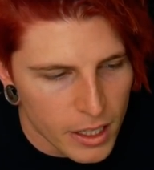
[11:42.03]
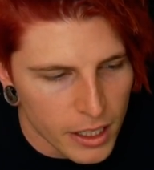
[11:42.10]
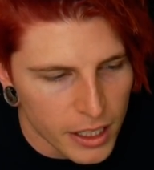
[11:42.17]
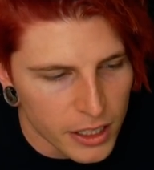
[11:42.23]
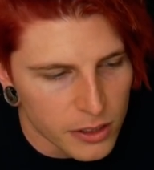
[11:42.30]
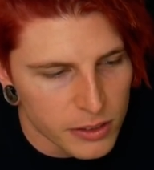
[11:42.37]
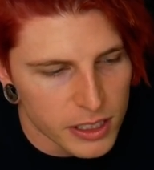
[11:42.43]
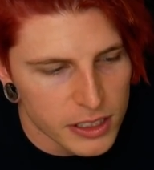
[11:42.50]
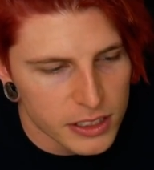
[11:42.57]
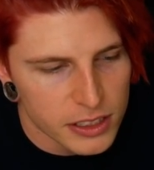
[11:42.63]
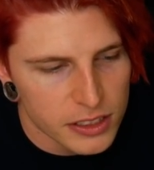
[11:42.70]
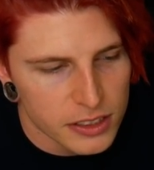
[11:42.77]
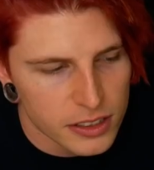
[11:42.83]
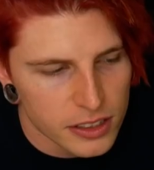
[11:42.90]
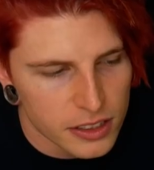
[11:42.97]

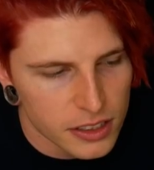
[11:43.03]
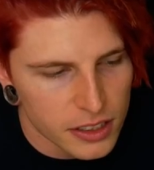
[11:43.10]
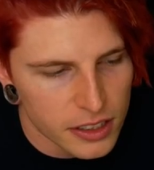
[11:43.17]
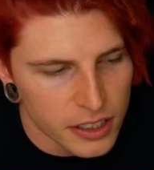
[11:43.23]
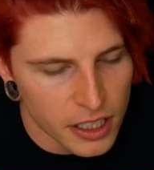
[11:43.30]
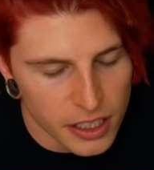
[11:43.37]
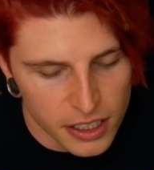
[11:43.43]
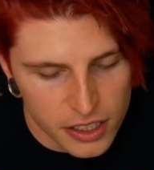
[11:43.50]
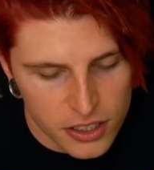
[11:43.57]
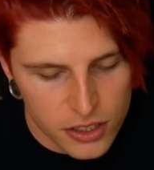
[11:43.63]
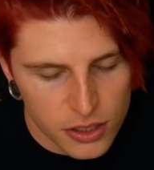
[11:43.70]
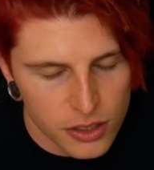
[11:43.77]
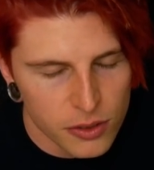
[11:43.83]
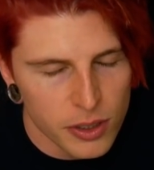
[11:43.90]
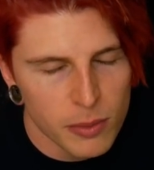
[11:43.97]
Anyways, yeah, get
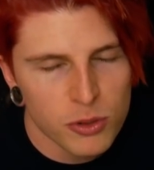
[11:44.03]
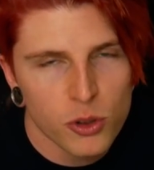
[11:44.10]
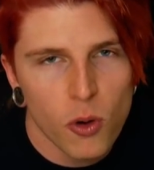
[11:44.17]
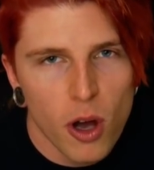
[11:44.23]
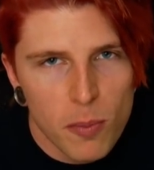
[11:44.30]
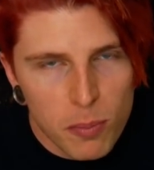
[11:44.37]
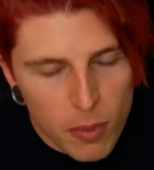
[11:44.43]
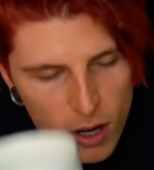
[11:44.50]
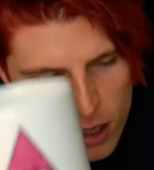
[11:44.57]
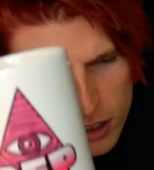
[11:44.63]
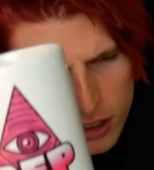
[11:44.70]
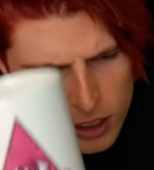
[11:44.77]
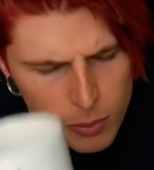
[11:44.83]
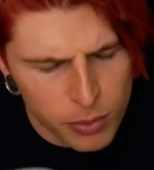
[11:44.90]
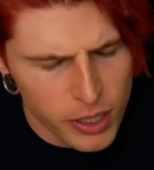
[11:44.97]
your Rep Squad
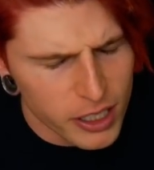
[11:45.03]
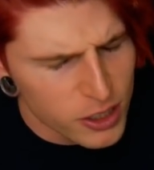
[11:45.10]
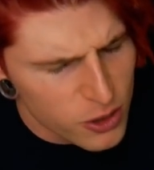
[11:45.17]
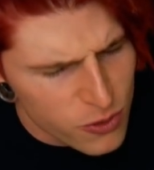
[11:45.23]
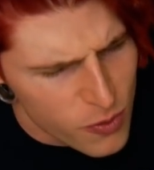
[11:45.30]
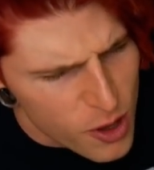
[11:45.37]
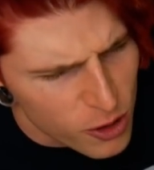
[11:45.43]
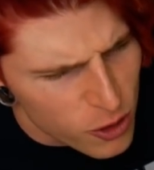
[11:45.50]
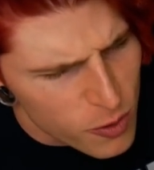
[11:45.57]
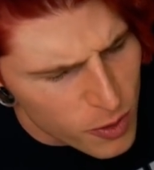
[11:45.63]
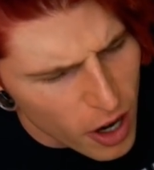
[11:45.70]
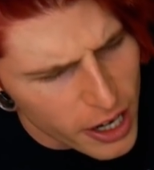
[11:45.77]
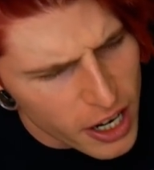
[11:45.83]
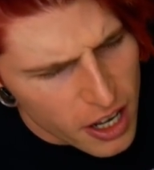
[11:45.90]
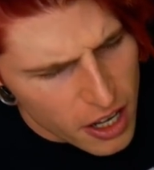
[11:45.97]
mugs. It protects you from the Illuminati.